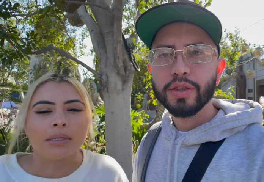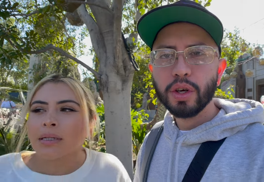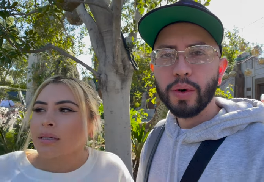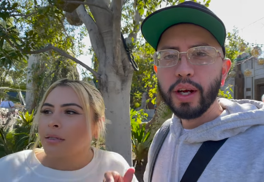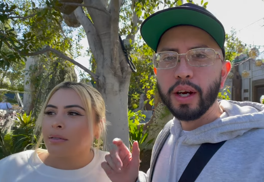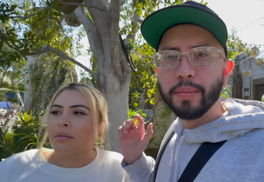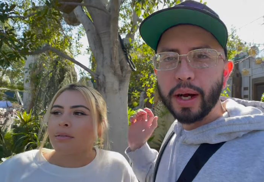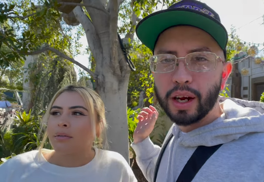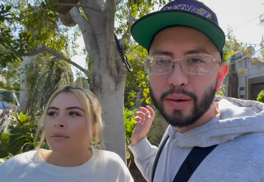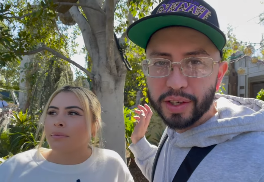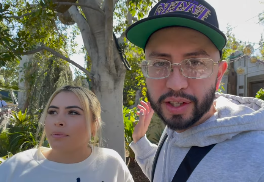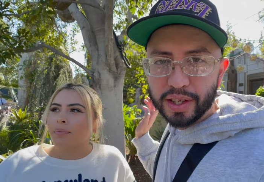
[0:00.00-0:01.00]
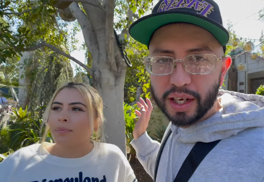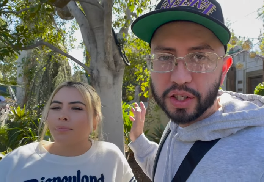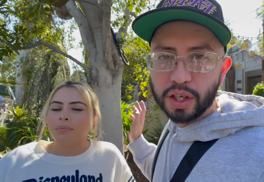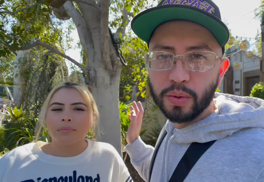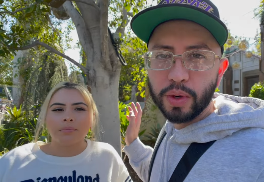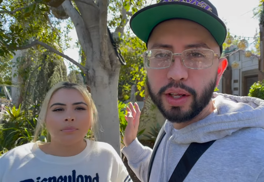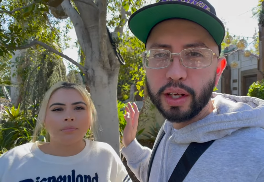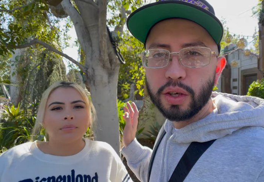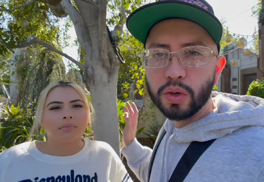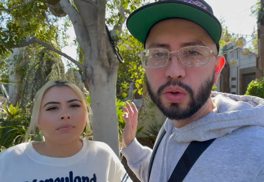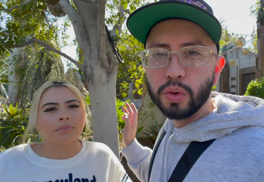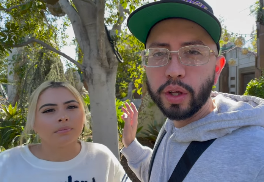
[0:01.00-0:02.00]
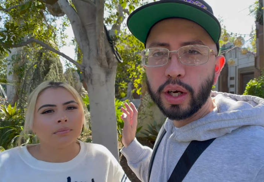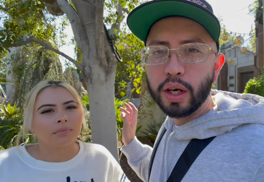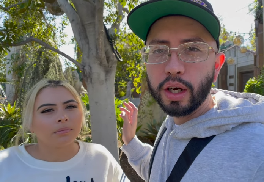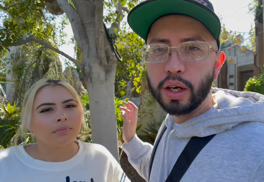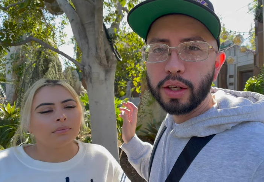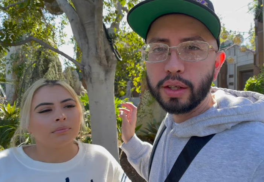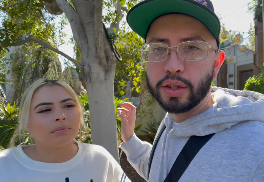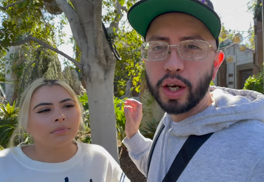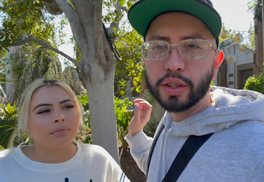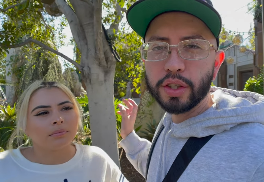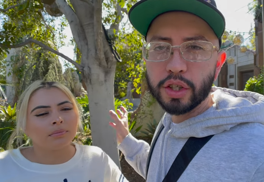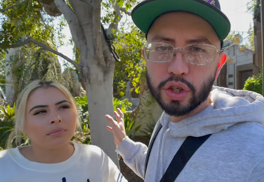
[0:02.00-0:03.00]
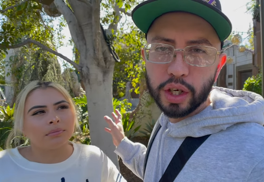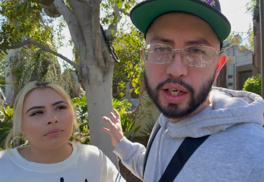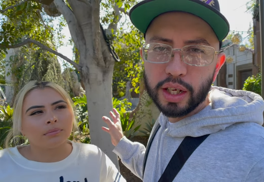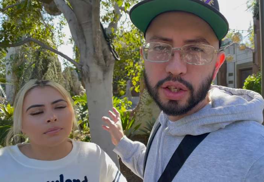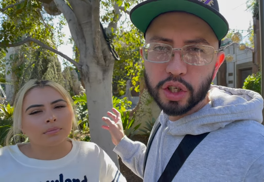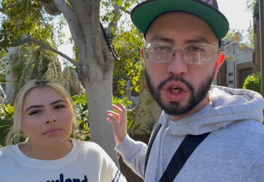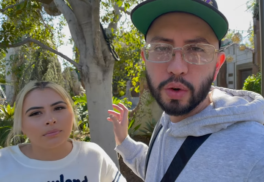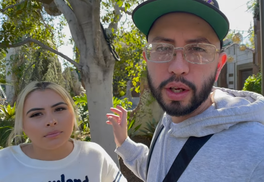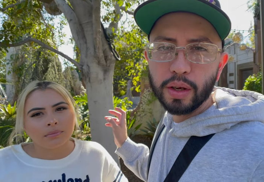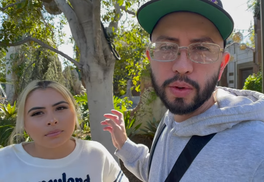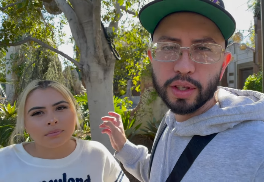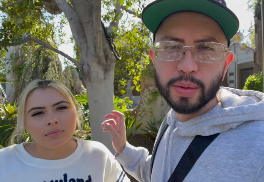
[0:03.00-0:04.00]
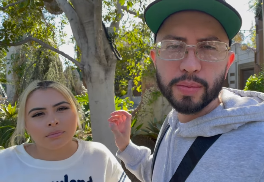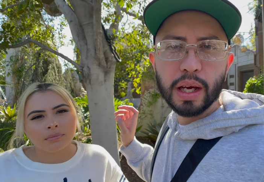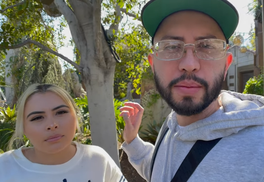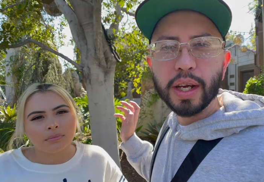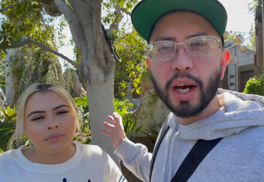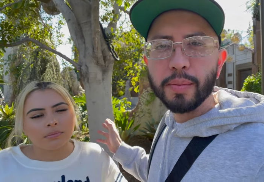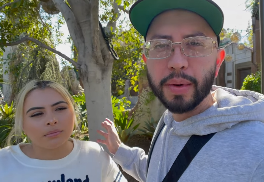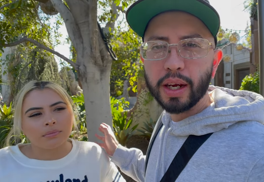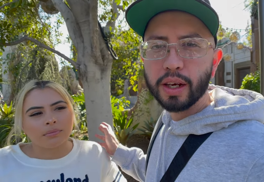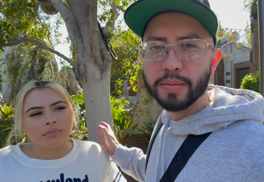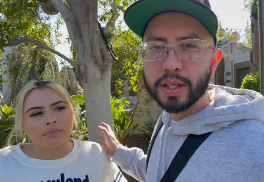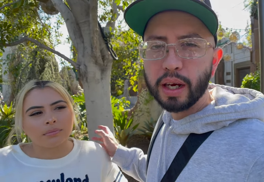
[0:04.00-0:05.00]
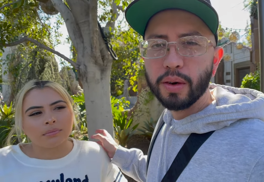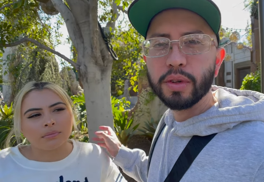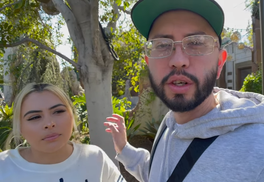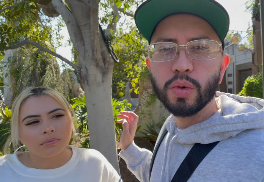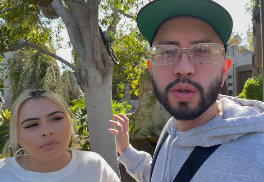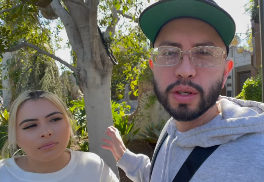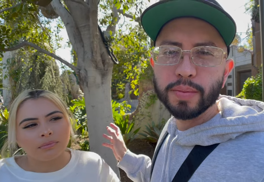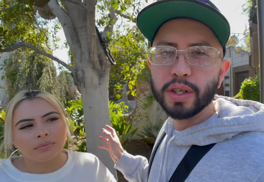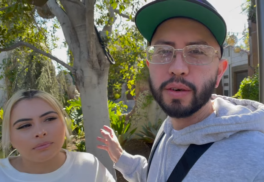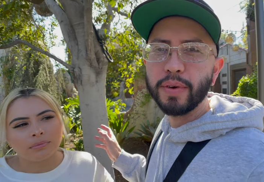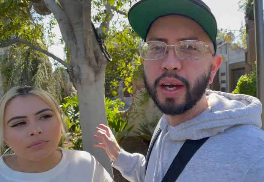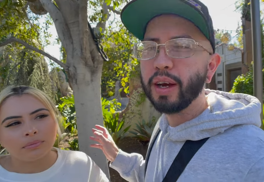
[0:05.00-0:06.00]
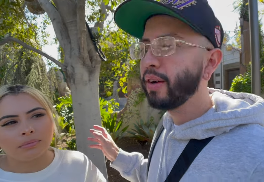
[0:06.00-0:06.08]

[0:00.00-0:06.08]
Speaker 1: So right here in back of us is actually where they do the Doctor Strange showing, which sometimes Iron Man comes out. They're doing some stuff now.